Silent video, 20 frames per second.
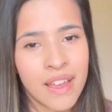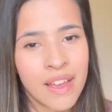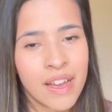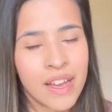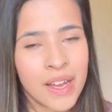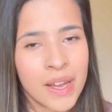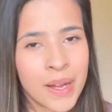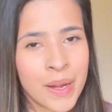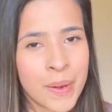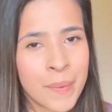
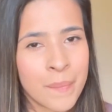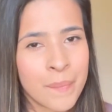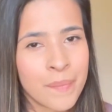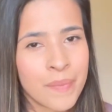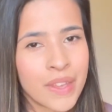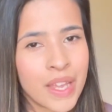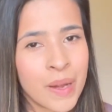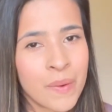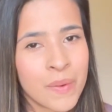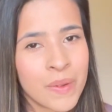
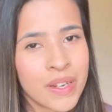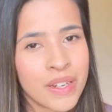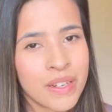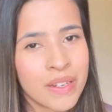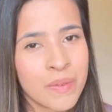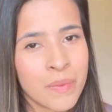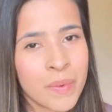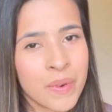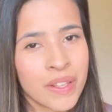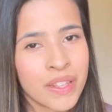I
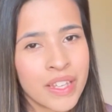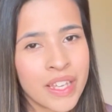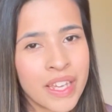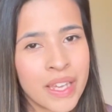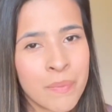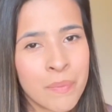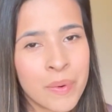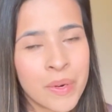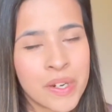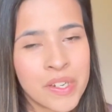would really
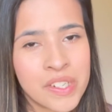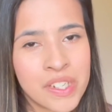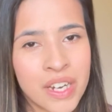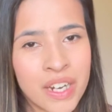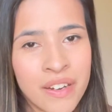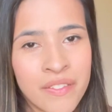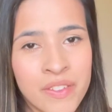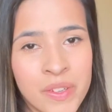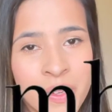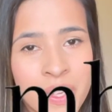
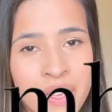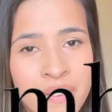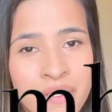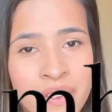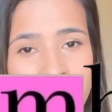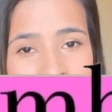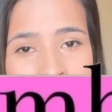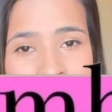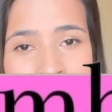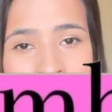appreciate if you give
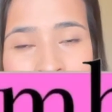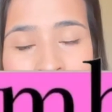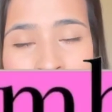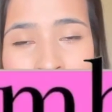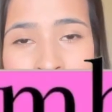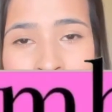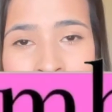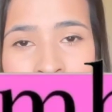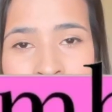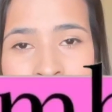it a
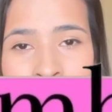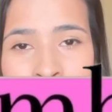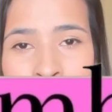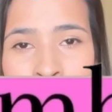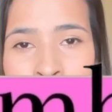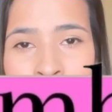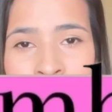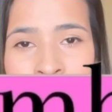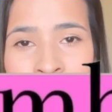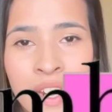thumbs
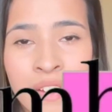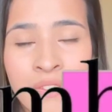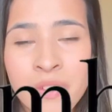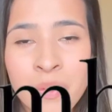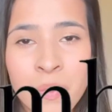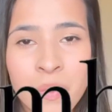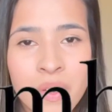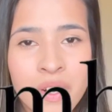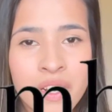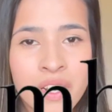up. And if you
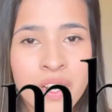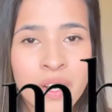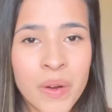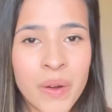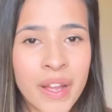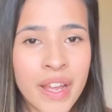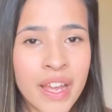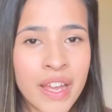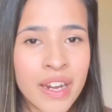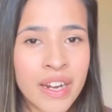want to go
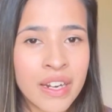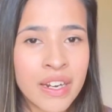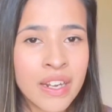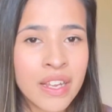ahead